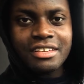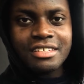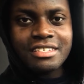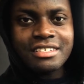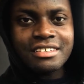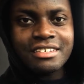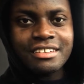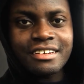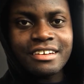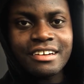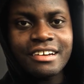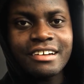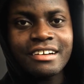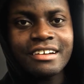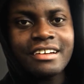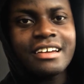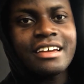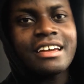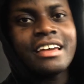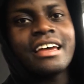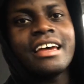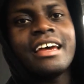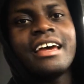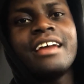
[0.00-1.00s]
this year,
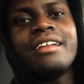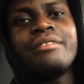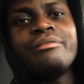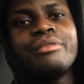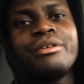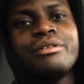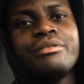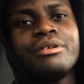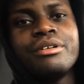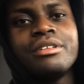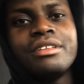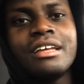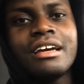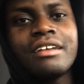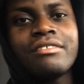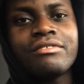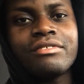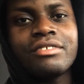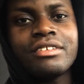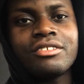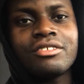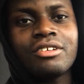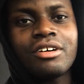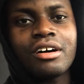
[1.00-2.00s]
and we will
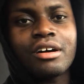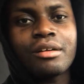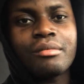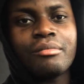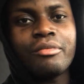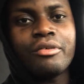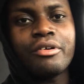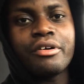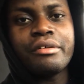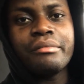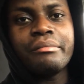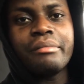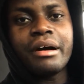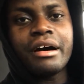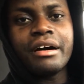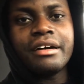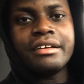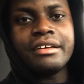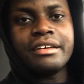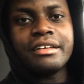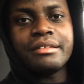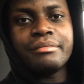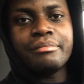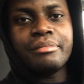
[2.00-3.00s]
definitely talk more
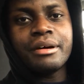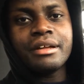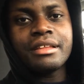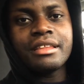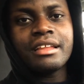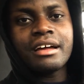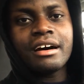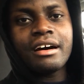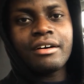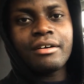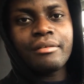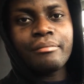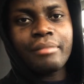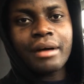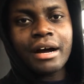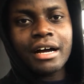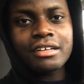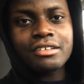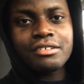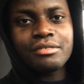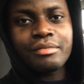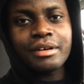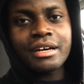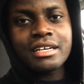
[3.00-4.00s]
about it. But now
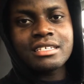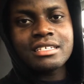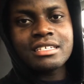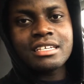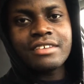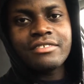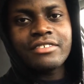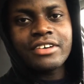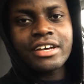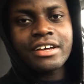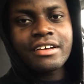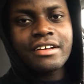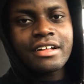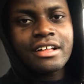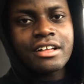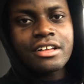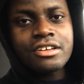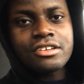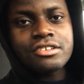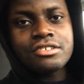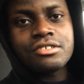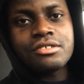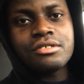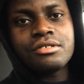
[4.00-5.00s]
back to my Civic.
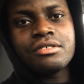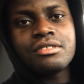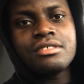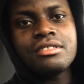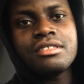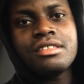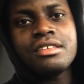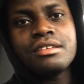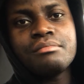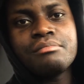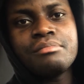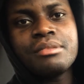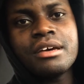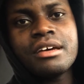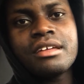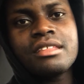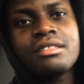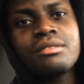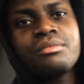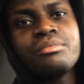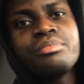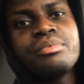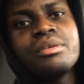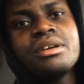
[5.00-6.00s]
So the
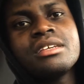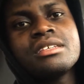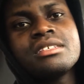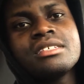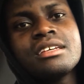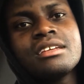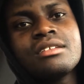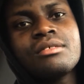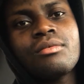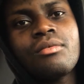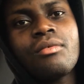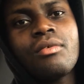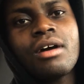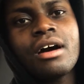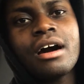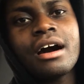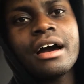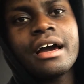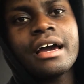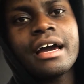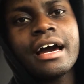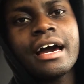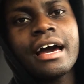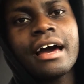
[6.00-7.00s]
big reason
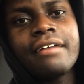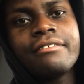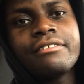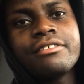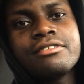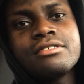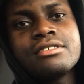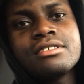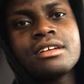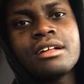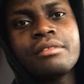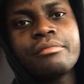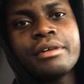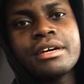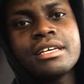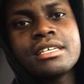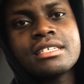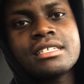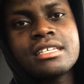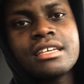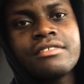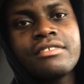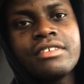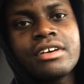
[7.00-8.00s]
why I have to sell my
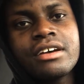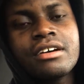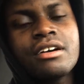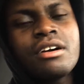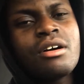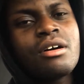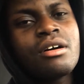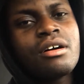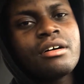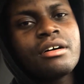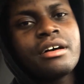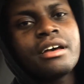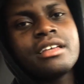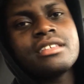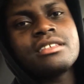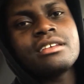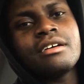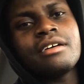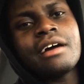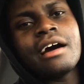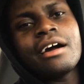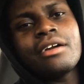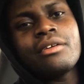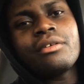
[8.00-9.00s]
Civic,
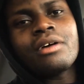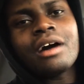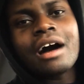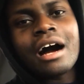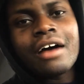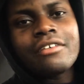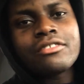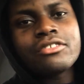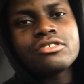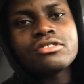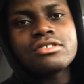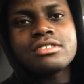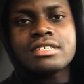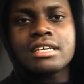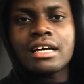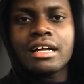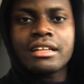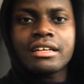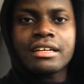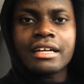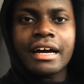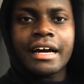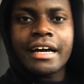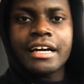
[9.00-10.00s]
I don't have to
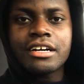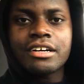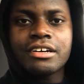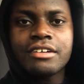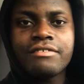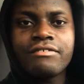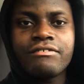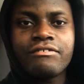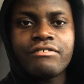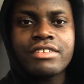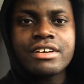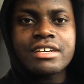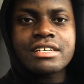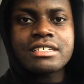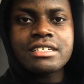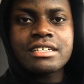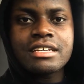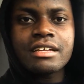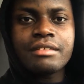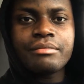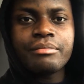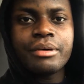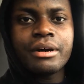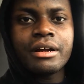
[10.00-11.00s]
sell it, I could
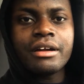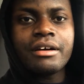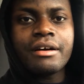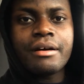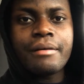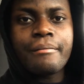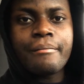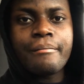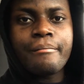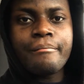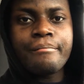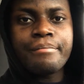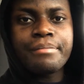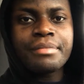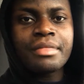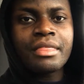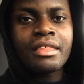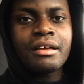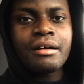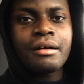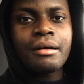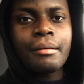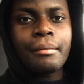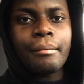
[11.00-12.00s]
fix it, but
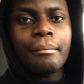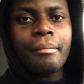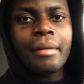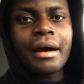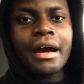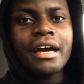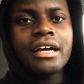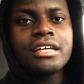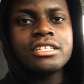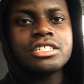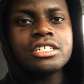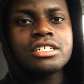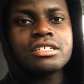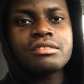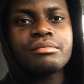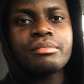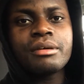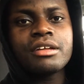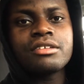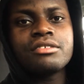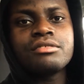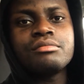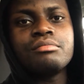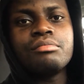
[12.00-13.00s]
my engine's
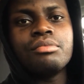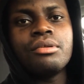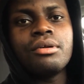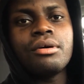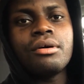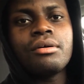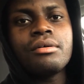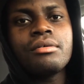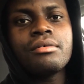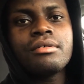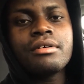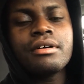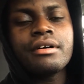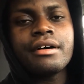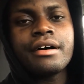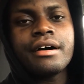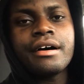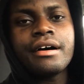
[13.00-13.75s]
about to blow.